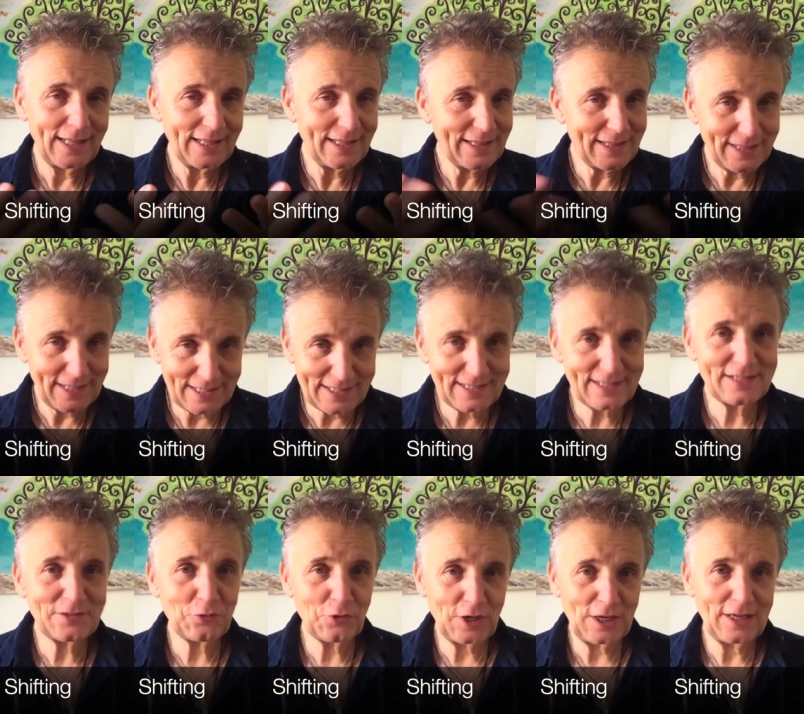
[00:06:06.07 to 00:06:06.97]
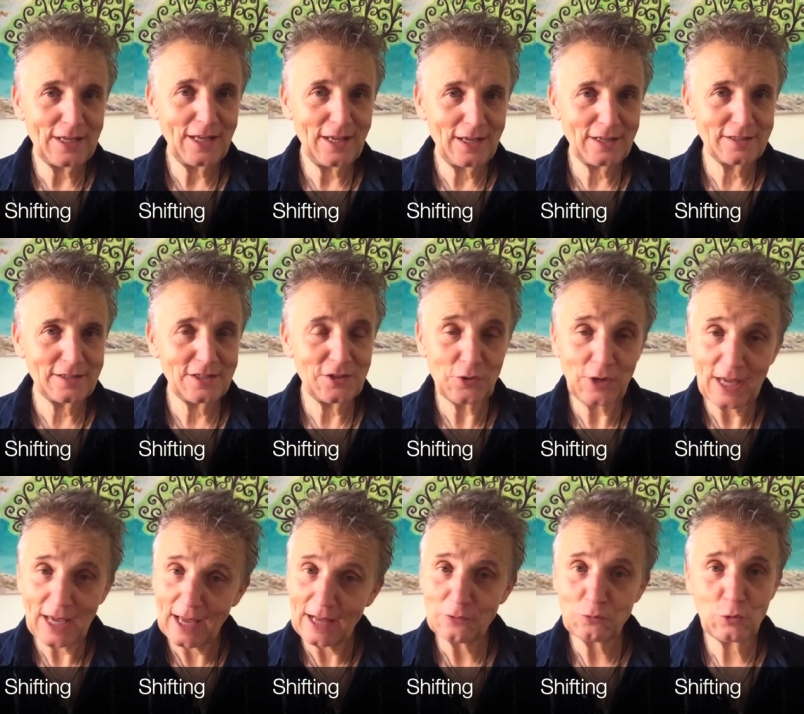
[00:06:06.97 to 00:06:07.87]
This is really it. You
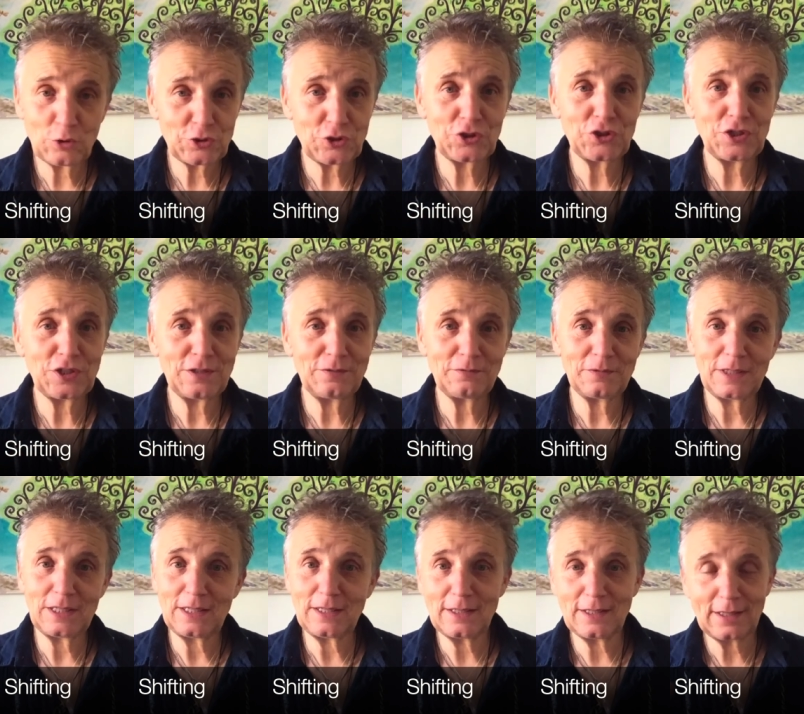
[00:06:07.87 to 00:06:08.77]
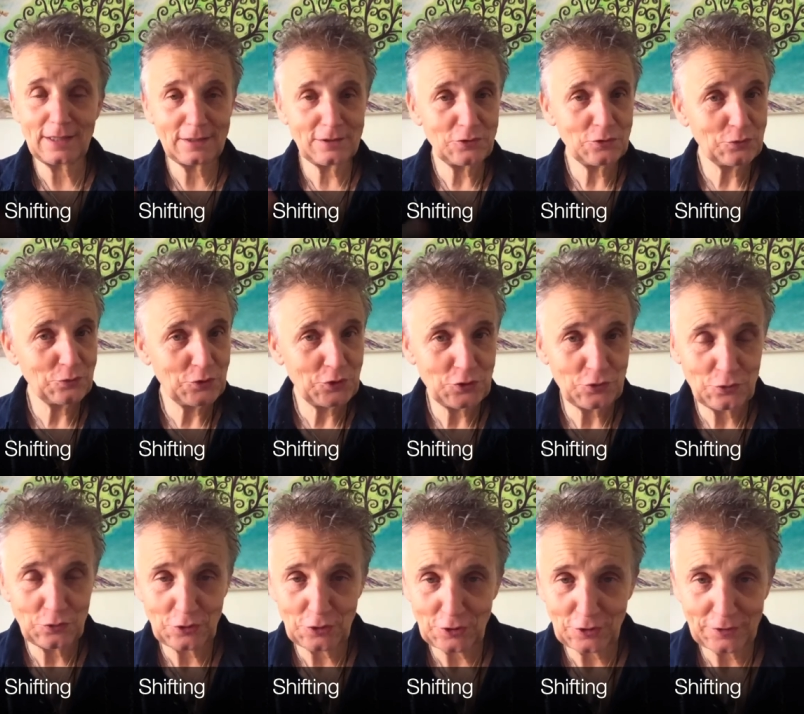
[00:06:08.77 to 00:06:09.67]
can't watch TV and do
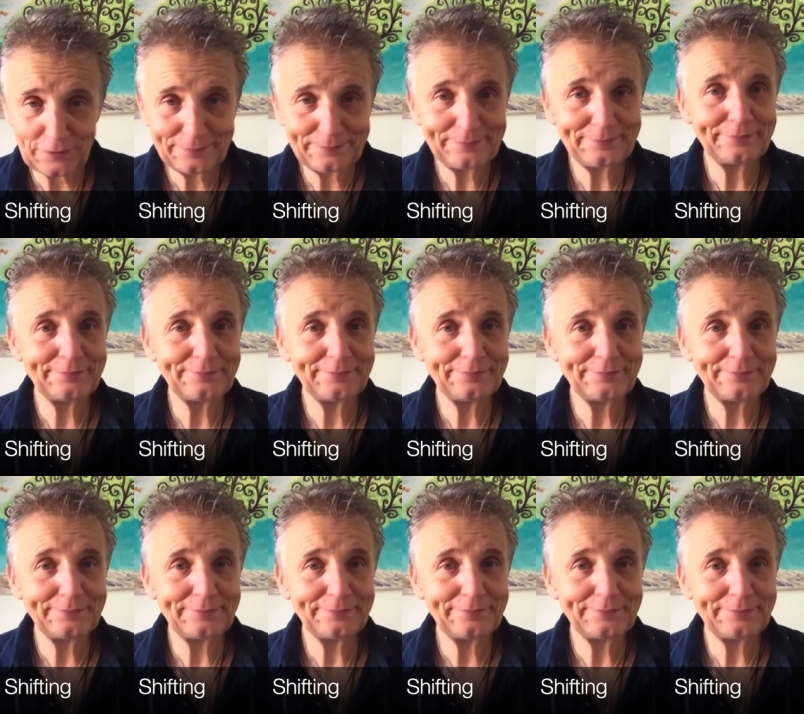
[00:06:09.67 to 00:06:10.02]
your